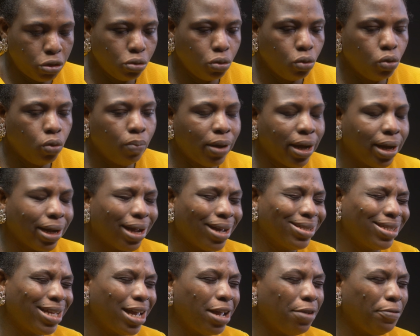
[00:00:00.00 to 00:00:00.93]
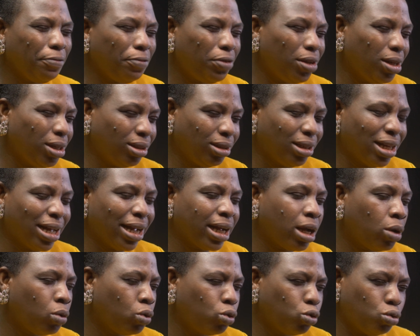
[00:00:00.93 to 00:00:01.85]
to go back, I started feeling
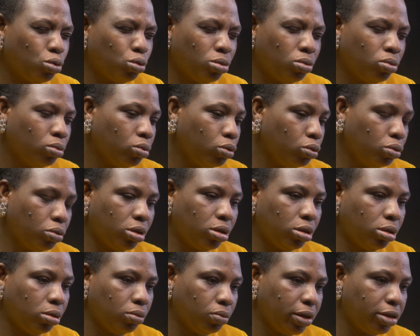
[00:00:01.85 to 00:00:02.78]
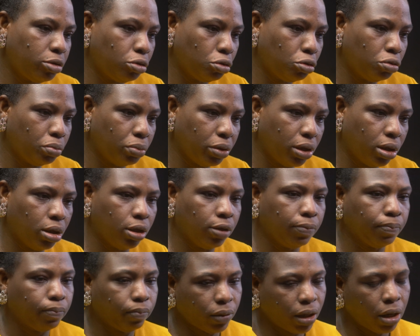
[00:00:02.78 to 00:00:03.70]
like I want to use the restroom
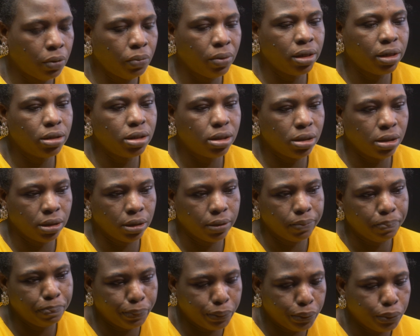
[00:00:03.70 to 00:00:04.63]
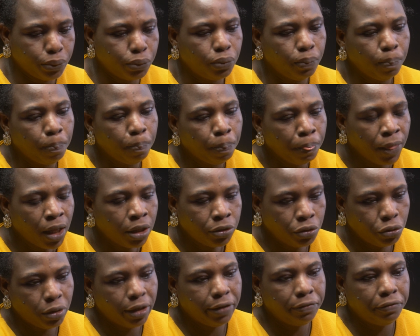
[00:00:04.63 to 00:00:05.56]
again. I went in, poo,
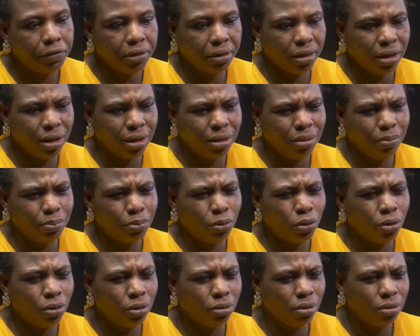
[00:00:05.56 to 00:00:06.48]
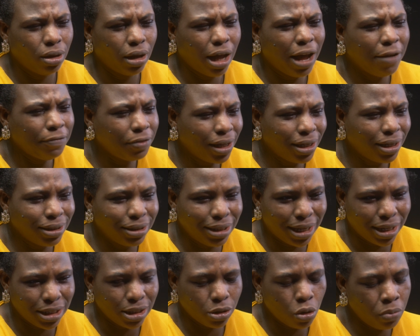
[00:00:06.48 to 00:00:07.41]
do everything. But after
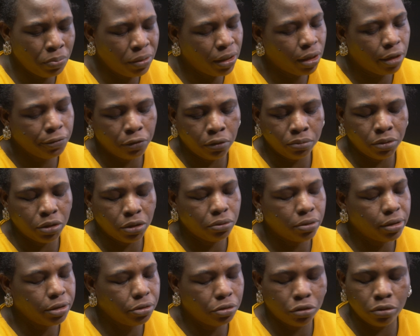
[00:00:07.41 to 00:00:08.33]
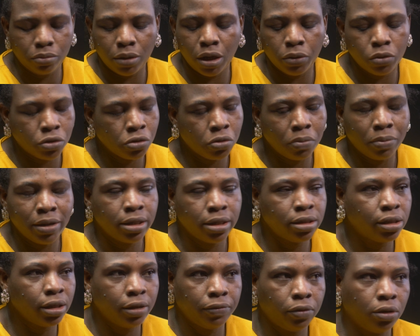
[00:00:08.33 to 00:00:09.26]
that, coming out from the restroom, I was not
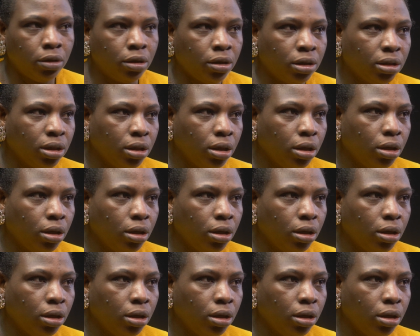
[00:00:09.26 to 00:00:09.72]
myself again